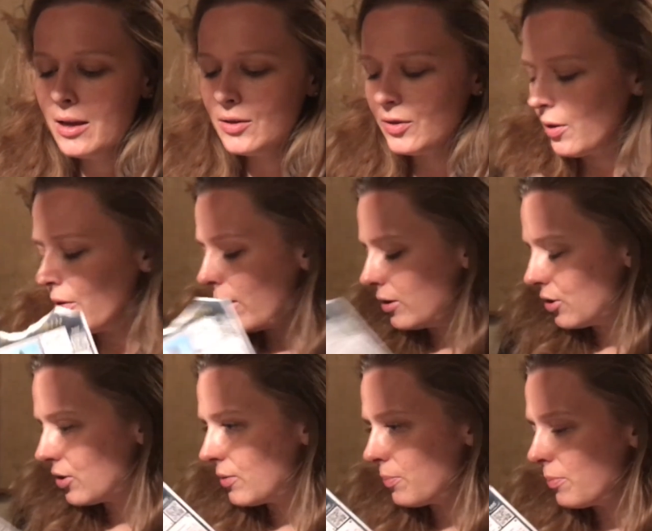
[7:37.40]
So I
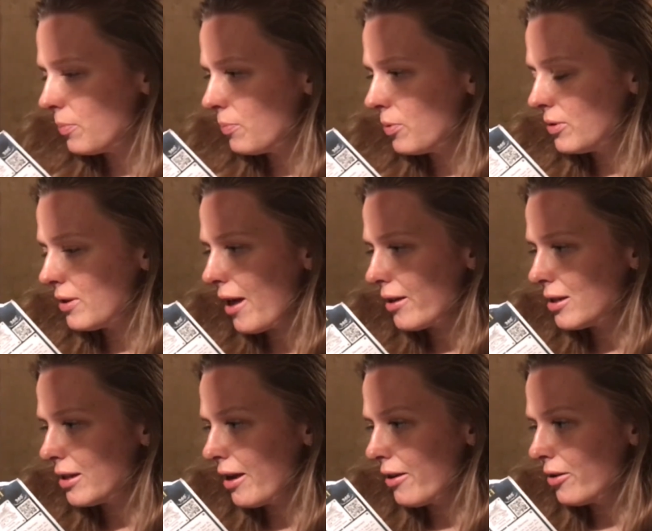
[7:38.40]
just put that
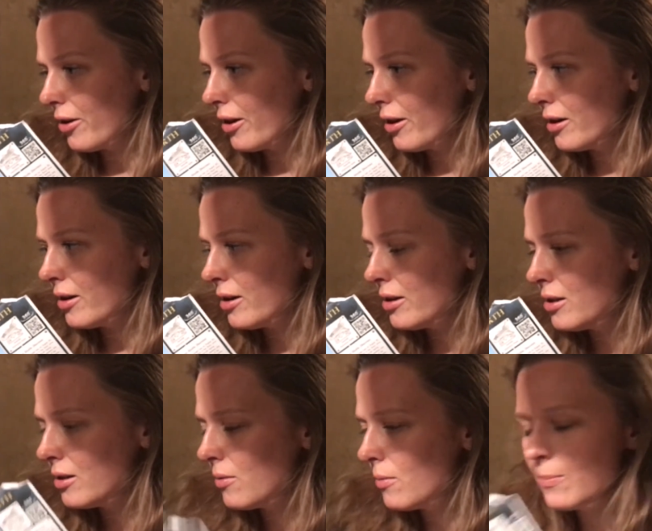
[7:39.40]
together.
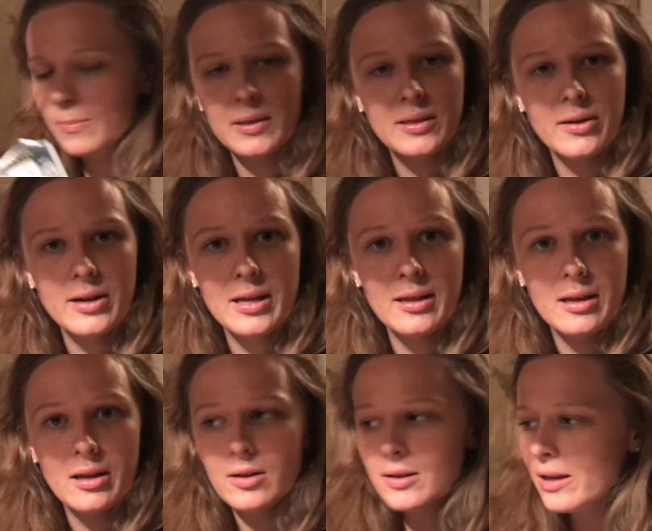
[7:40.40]
Is there anything
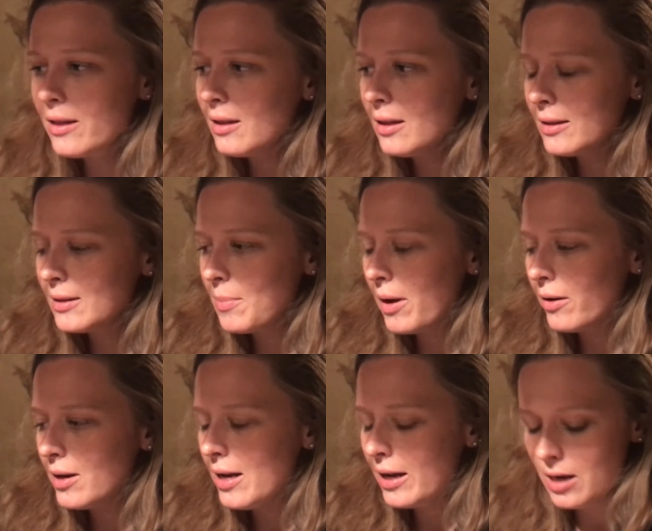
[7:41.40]
else? I think that's about
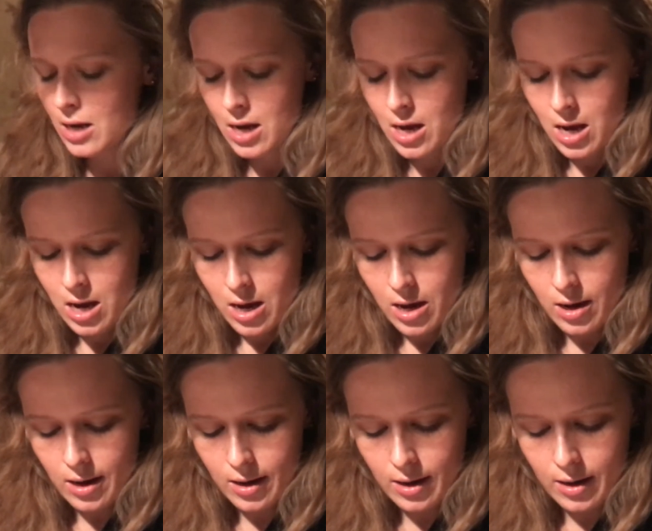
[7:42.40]
it.
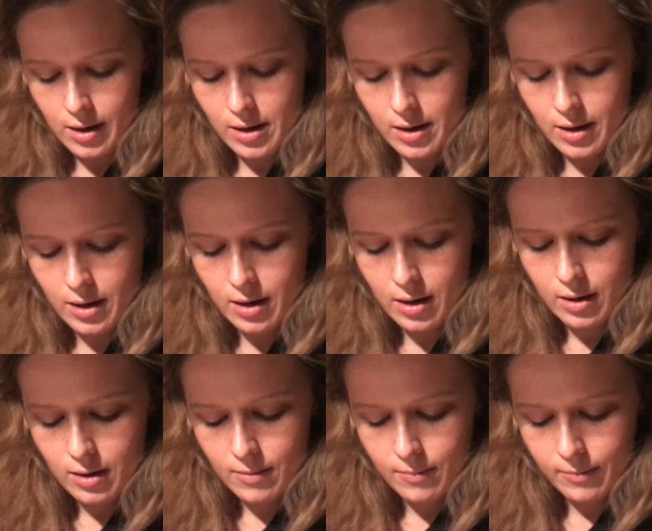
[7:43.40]
I
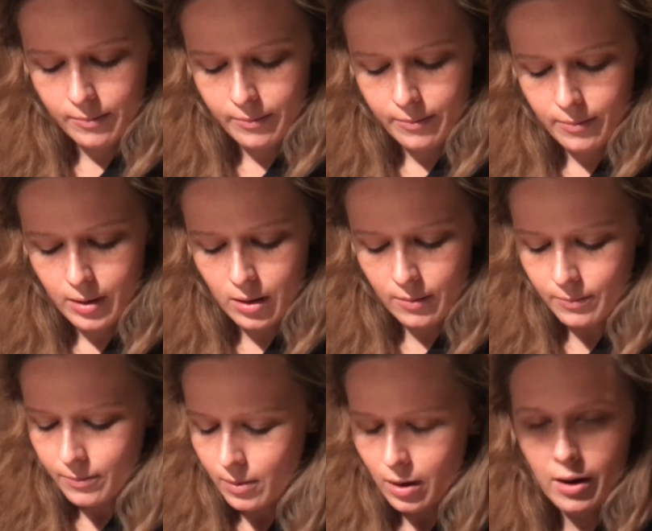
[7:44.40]

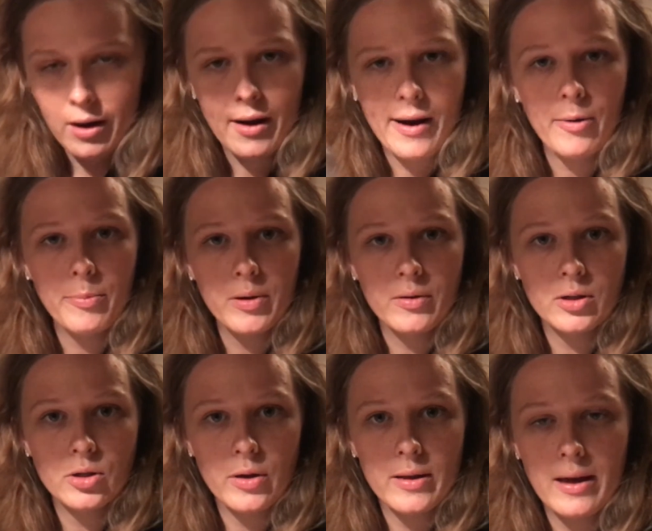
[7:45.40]
hope you
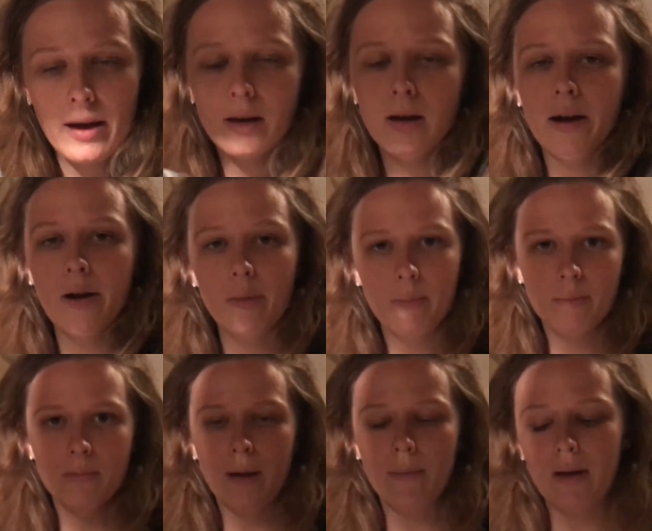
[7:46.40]
enjoyed that. I hope
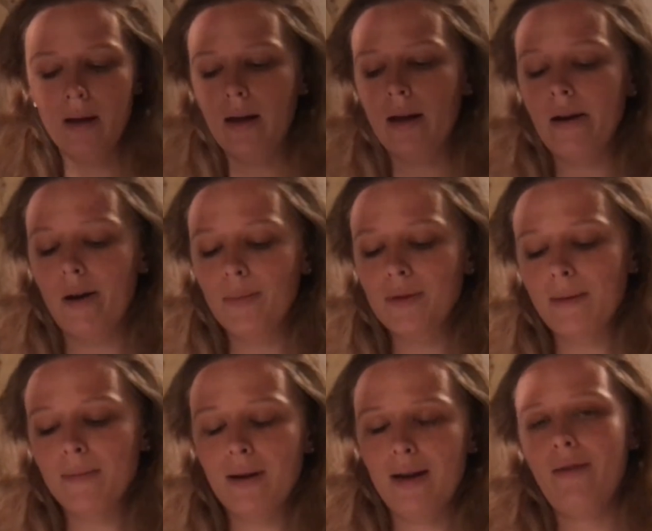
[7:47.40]
maybe it helped
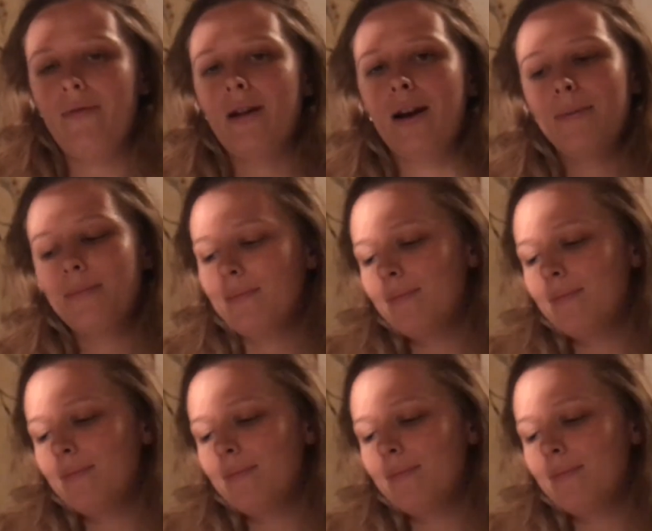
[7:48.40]
somebody. If not,